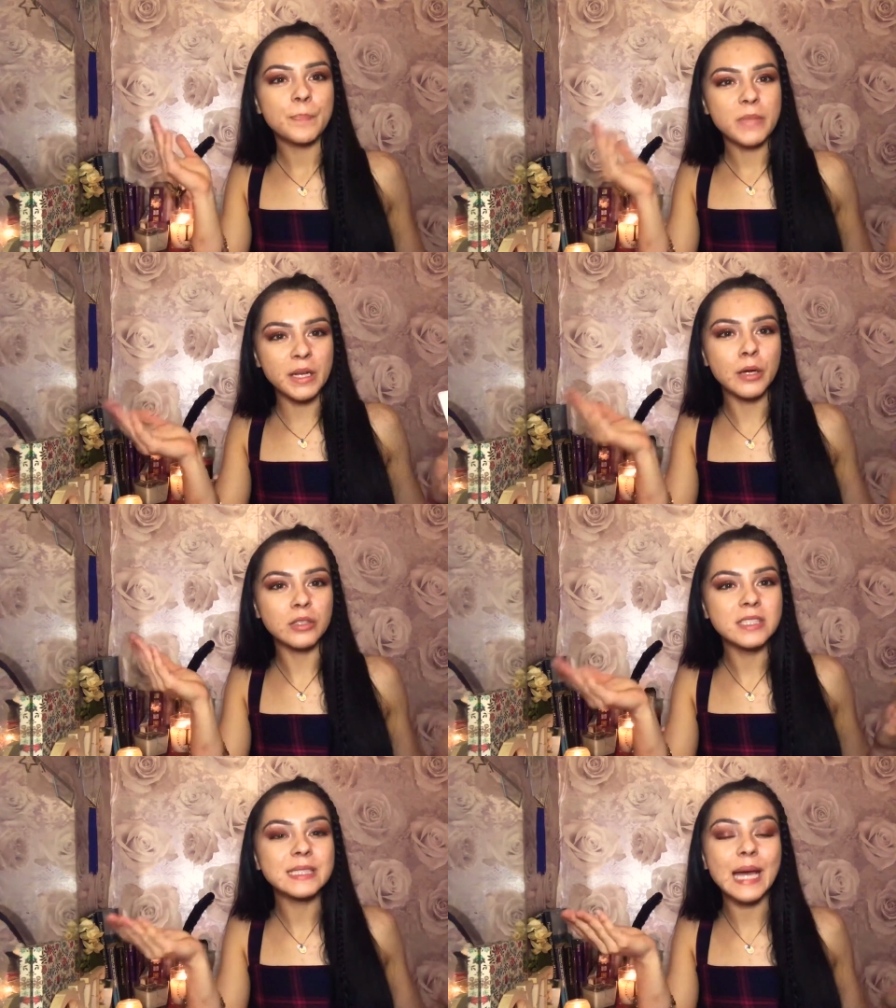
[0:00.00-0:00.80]
in order
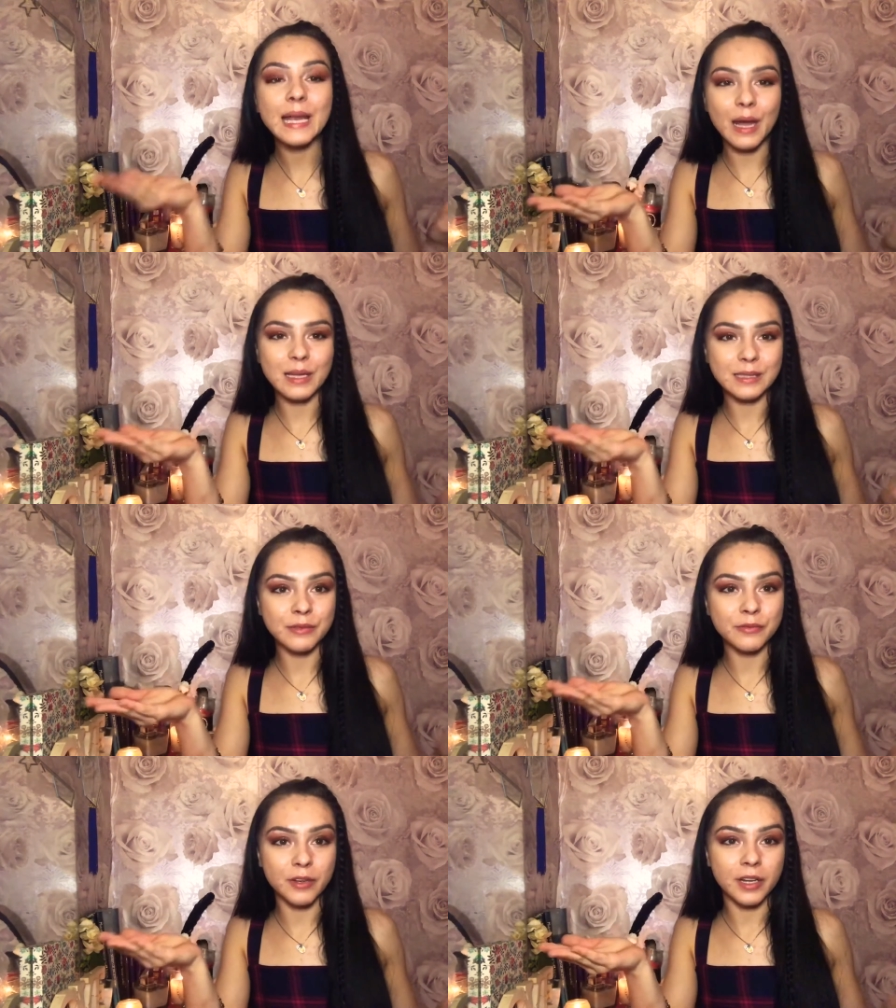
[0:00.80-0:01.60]
to get that
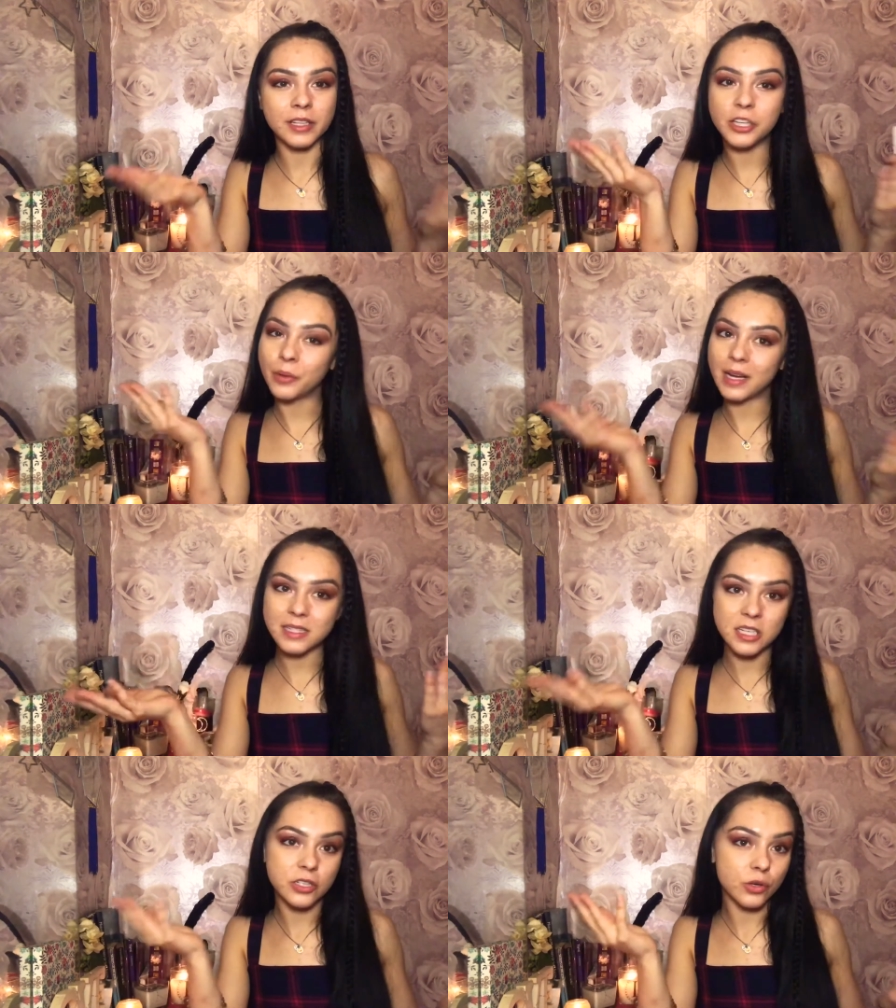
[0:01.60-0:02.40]
different, you had
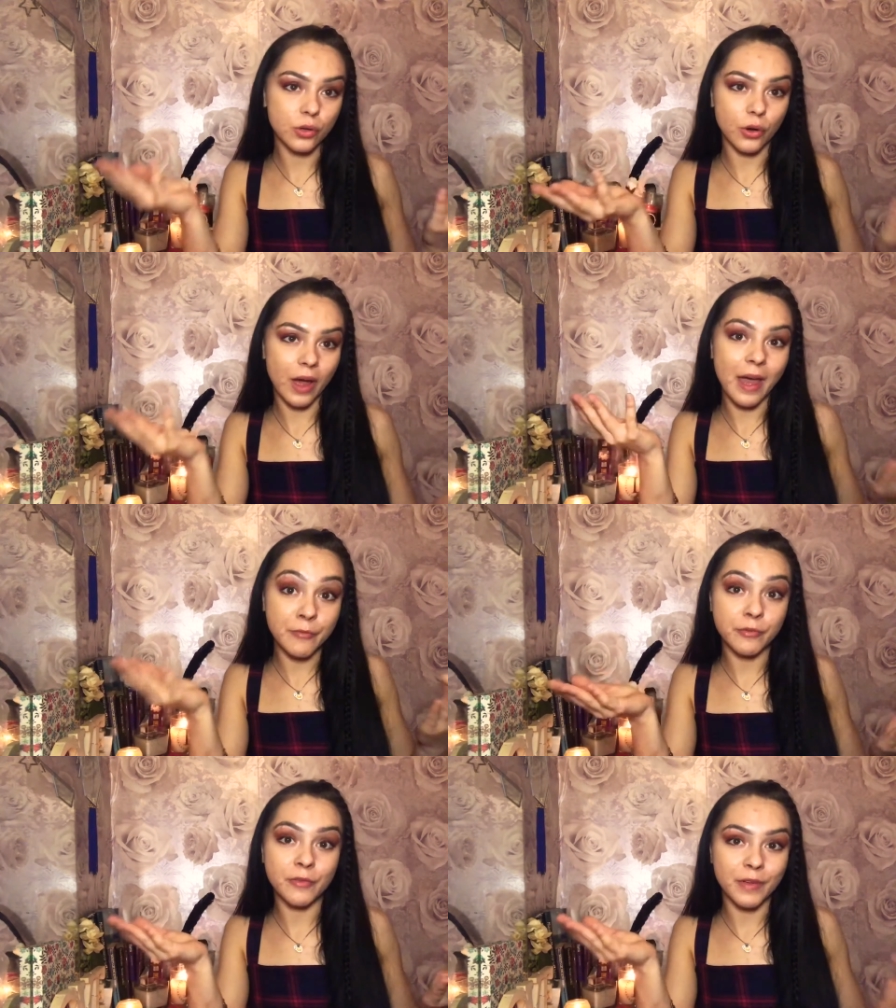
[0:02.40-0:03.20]
to juggle
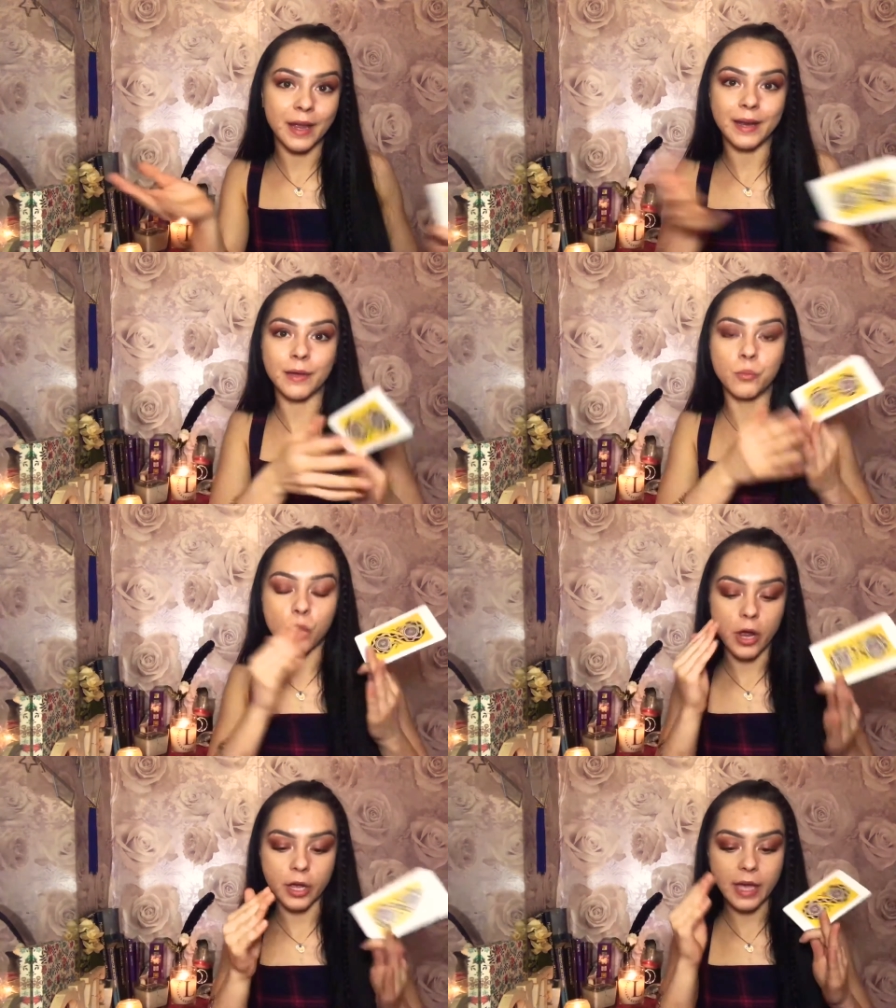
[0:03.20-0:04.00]
everything and
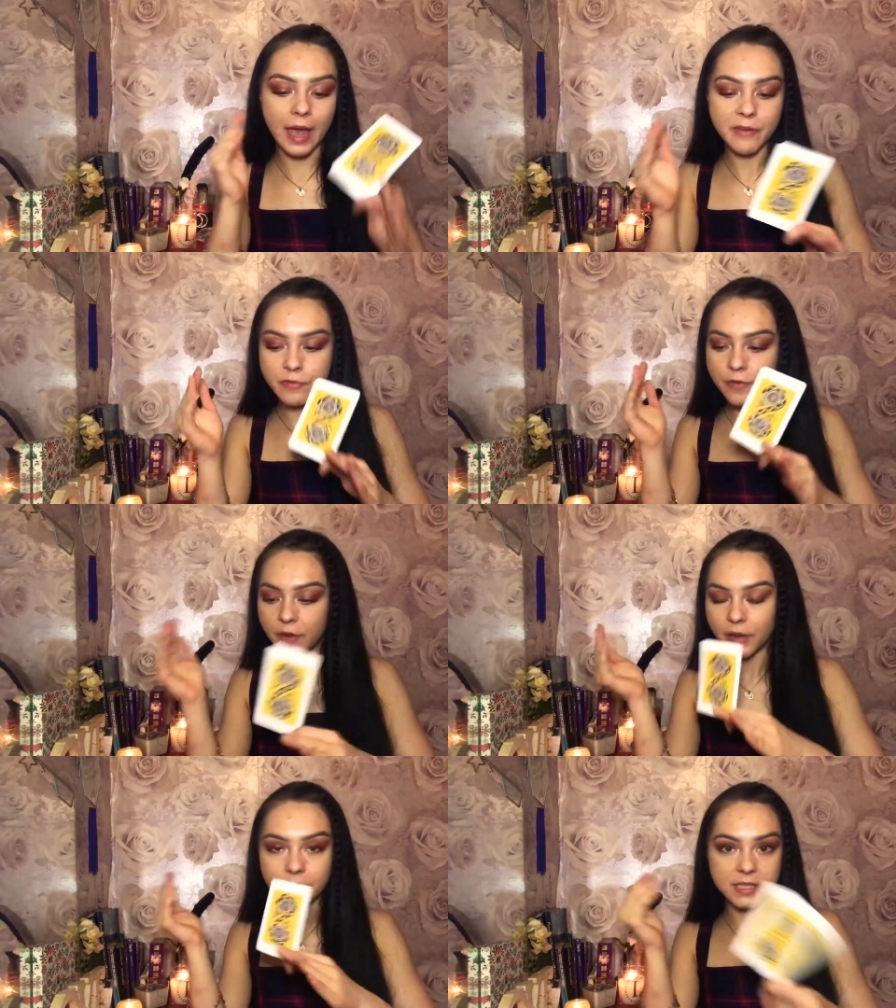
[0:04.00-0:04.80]
work at
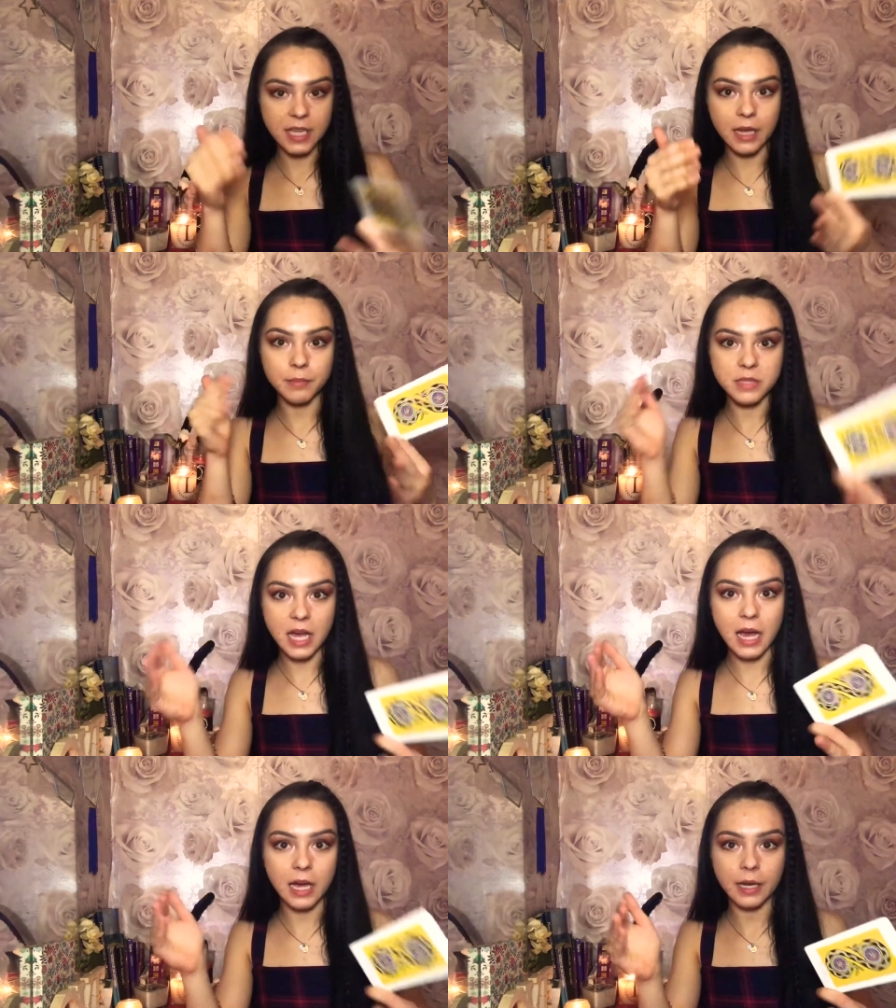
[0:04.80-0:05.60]
everything at the same
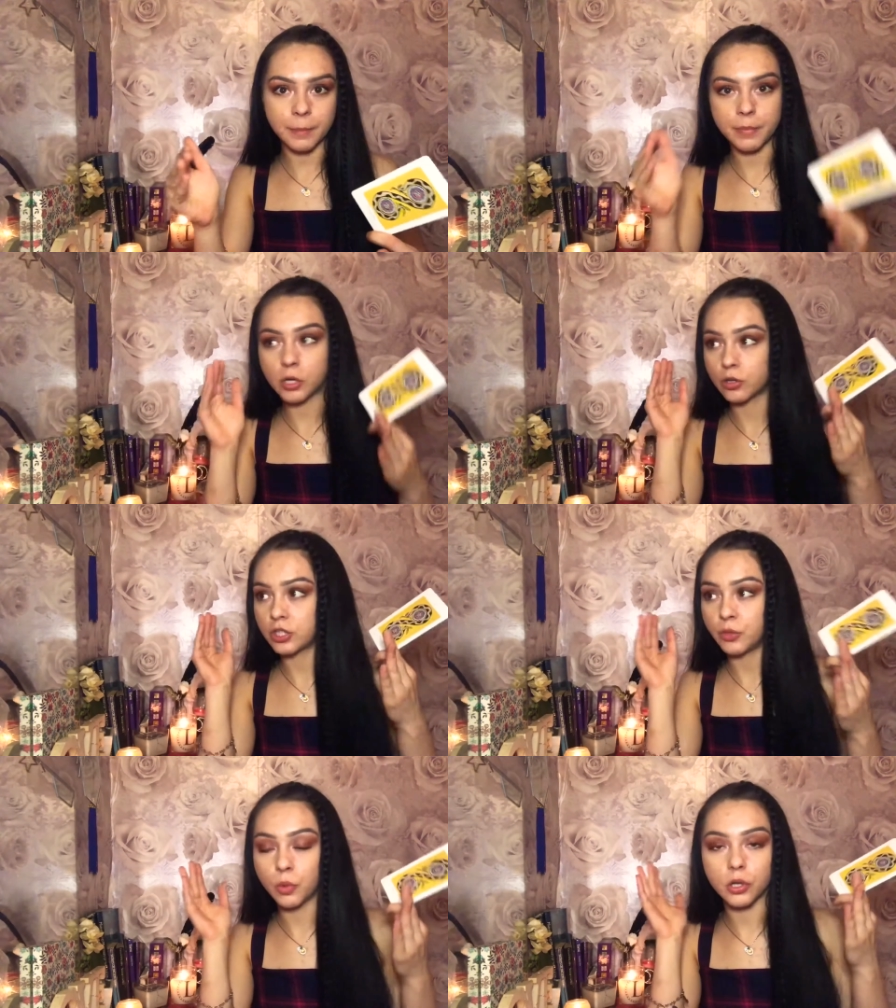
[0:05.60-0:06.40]
time because
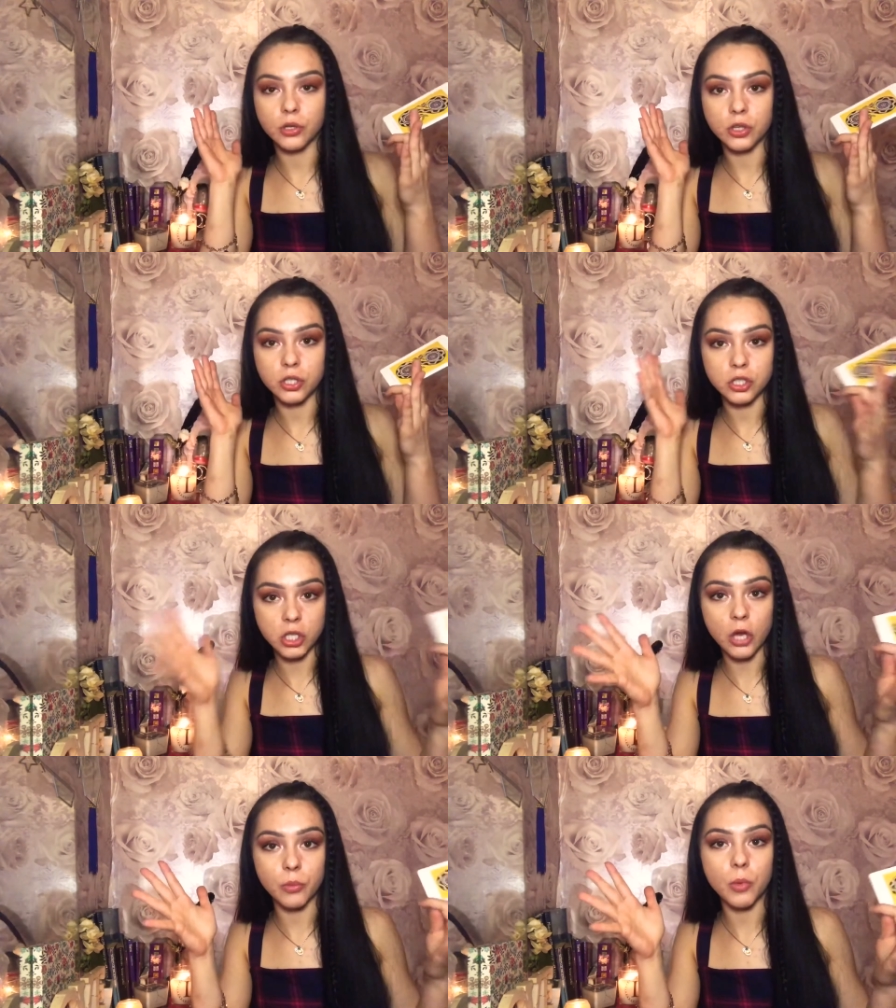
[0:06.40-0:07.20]
you want
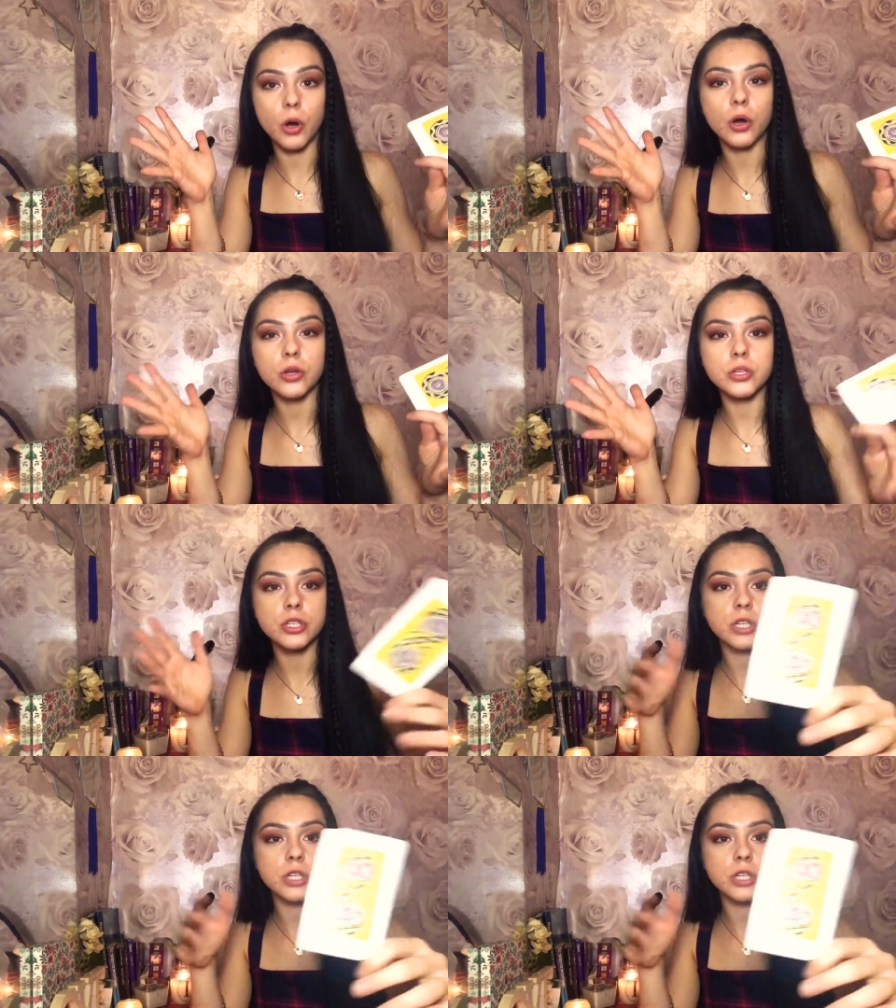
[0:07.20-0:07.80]
so much.